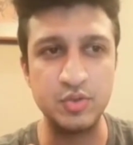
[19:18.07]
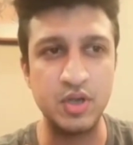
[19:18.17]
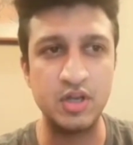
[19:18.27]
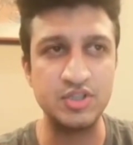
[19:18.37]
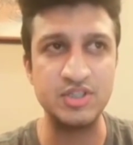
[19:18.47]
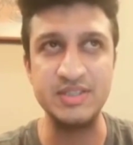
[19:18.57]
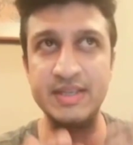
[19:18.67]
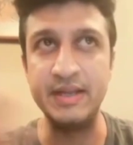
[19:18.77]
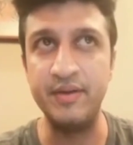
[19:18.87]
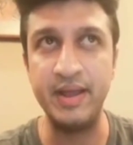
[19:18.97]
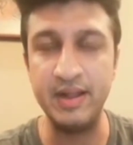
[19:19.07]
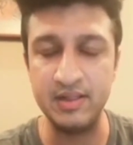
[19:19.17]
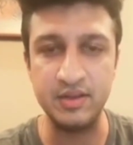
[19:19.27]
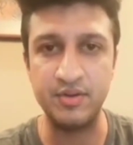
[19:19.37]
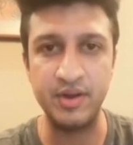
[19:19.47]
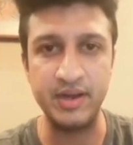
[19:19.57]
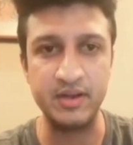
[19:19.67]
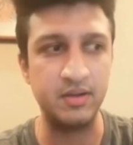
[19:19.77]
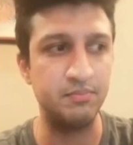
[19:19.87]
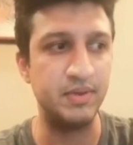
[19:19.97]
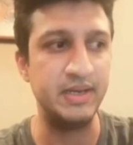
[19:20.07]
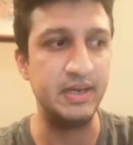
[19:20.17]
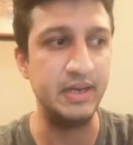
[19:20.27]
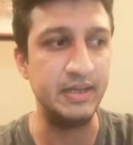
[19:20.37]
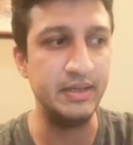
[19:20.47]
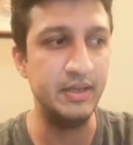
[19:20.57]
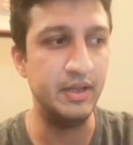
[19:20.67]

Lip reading: You can't just derail the train completely.